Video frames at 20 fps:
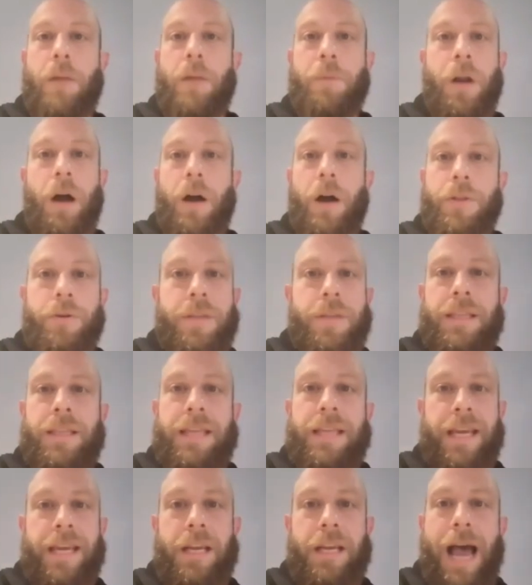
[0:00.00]
but other than
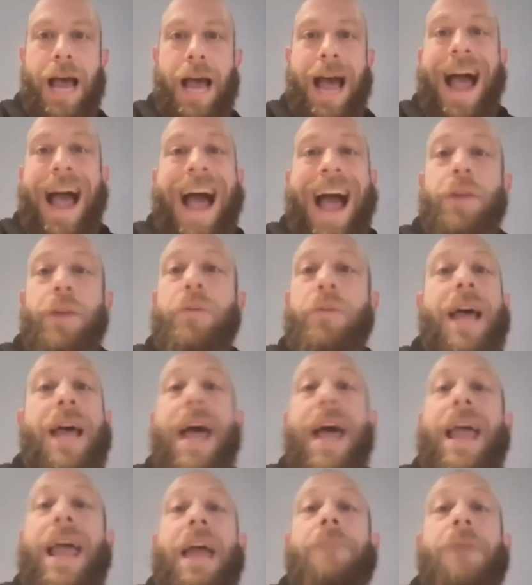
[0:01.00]
the, I, I don't,
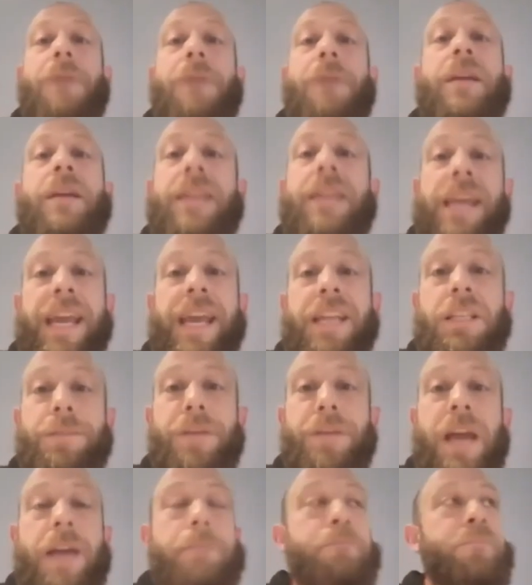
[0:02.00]
if I'm a Canes
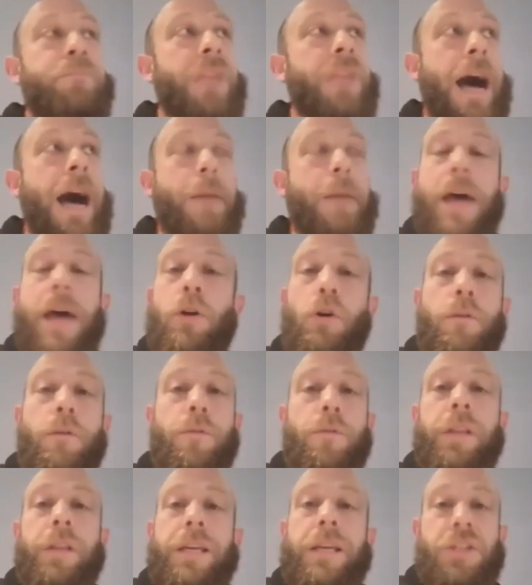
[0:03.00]
fan, I'm not
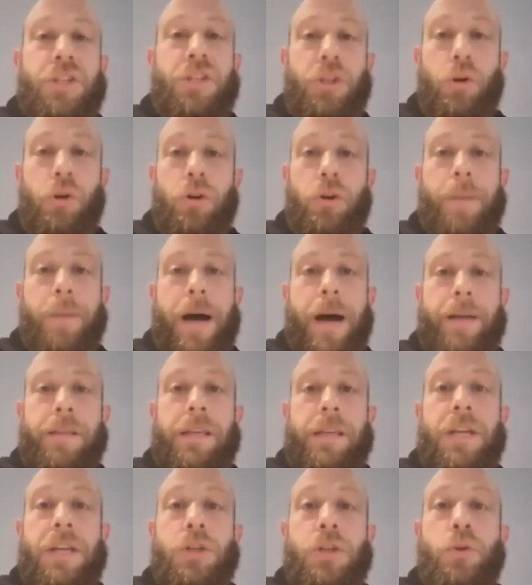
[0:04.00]
overly concerned about
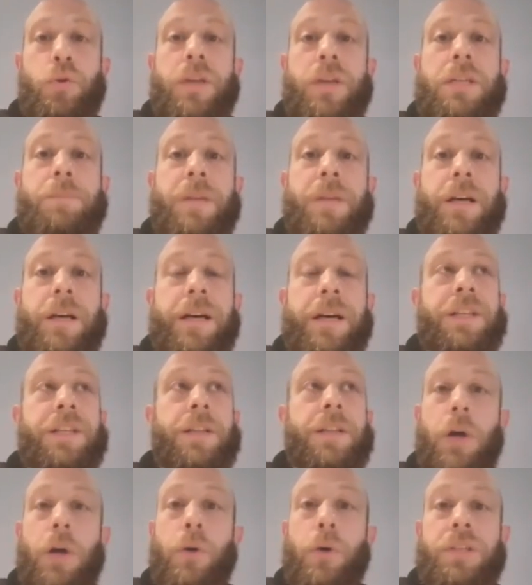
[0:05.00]
the injuries because
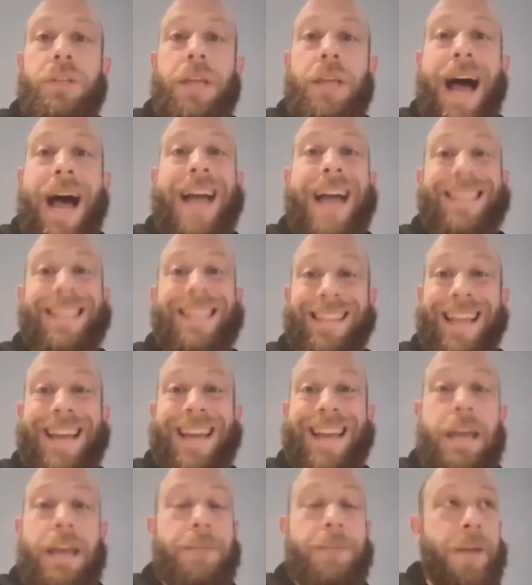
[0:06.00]
those guys,
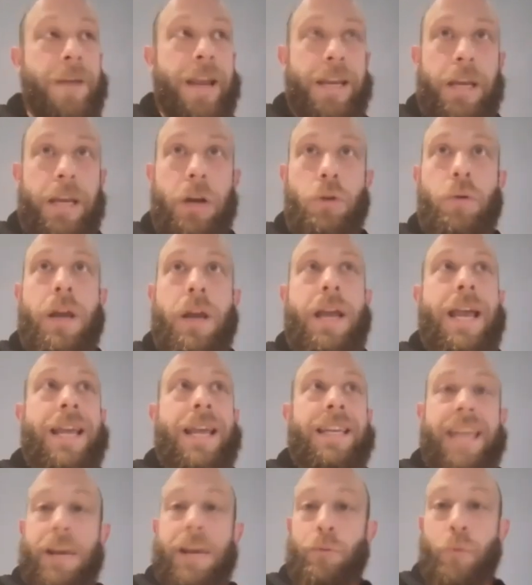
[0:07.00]
like FAU,
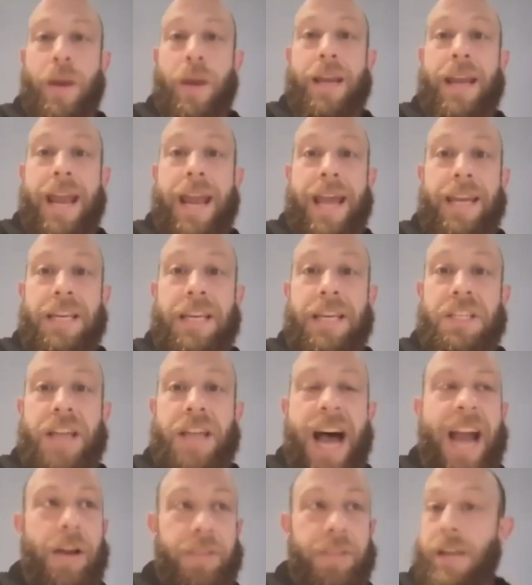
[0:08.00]
can win any
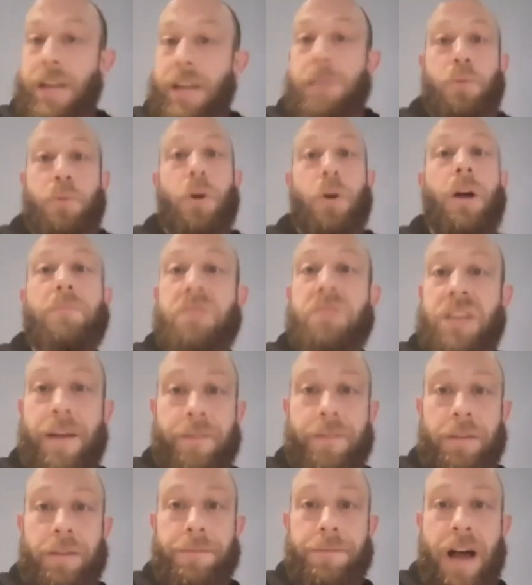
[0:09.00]
style. They can put up
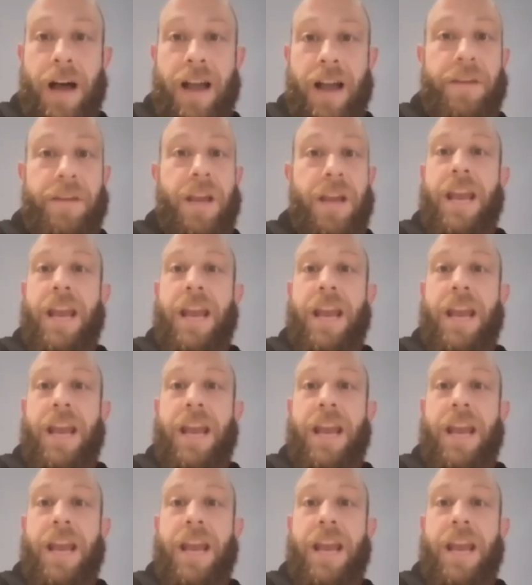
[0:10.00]
75,